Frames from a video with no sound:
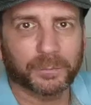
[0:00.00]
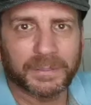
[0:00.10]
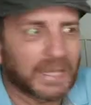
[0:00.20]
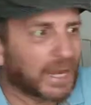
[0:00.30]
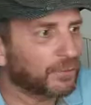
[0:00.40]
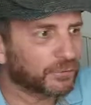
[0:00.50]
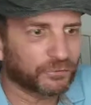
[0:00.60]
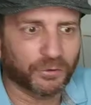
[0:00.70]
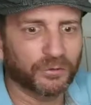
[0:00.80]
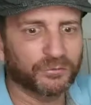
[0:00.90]
whether it be
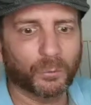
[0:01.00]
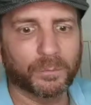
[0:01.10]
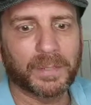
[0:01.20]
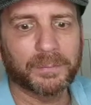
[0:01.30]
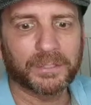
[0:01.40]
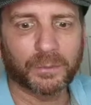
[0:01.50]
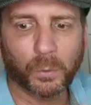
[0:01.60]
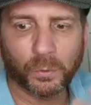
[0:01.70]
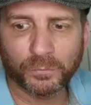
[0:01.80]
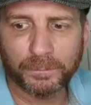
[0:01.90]
Catholic church or maybe an
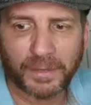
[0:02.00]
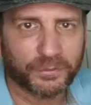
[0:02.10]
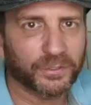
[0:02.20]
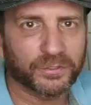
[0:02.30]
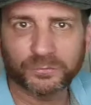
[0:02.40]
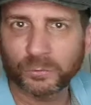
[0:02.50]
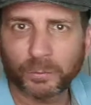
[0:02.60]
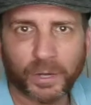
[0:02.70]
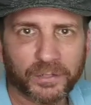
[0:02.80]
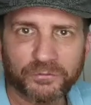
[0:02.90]
old Methodist
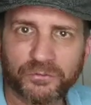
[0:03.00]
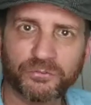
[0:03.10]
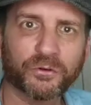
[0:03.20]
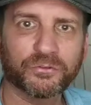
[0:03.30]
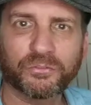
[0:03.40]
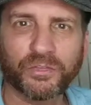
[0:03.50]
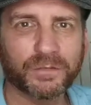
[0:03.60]
or Protestant church,